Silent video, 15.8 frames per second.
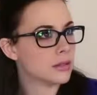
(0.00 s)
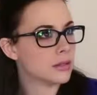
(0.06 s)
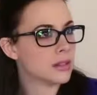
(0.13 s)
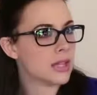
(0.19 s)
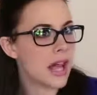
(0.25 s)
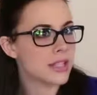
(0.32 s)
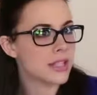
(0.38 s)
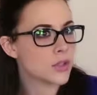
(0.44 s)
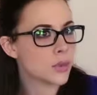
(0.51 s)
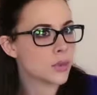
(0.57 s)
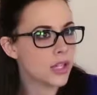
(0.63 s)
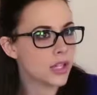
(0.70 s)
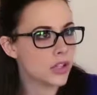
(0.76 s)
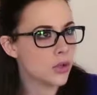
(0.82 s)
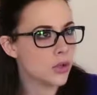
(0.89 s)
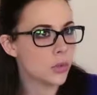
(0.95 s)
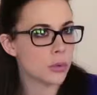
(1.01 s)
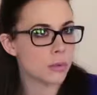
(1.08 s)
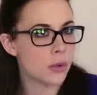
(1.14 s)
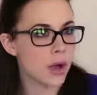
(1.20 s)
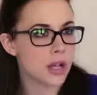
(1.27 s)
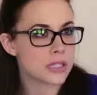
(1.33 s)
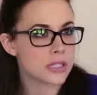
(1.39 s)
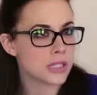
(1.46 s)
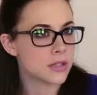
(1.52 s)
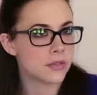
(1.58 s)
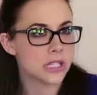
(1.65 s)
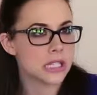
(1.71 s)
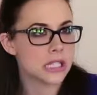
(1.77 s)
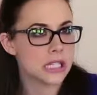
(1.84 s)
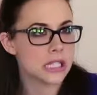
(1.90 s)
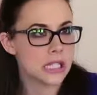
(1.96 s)
Last week, you were
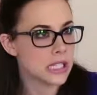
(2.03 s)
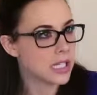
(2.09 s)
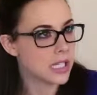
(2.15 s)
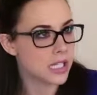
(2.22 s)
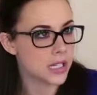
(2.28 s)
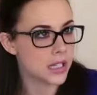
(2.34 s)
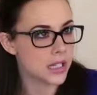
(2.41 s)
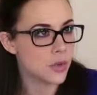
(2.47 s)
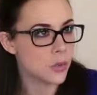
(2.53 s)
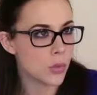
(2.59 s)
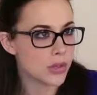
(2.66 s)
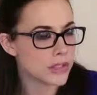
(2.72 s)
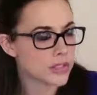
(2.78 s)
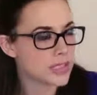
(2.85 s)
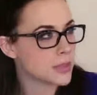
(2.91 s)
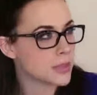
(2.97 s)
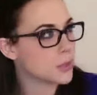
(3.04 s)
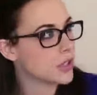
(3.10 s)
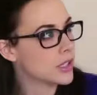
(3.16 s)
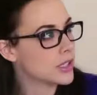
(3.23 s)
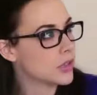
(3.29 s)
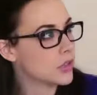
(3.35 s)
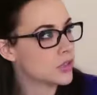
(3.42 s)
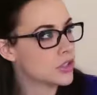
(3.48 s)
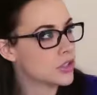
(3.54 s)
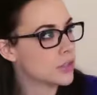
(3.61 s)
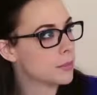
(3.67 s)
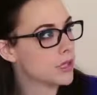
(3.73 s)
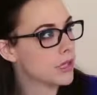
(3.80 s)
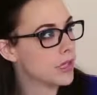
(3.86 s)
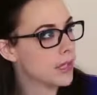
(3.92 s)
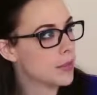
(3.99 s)
positively giddy that you won the summer
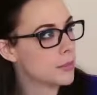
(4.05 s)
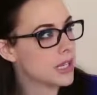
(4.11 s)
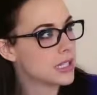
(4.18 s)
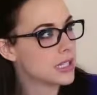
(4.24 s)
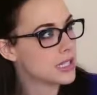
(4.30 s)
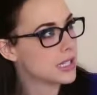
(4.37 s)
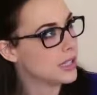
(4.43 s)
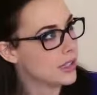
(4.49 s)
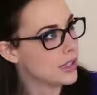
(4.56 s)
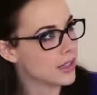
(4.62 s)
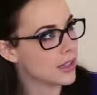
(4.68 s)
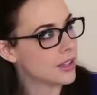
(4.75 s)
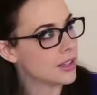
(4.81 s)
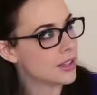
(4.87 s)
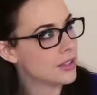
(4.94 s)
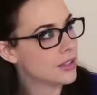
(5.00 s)
internship at MIT.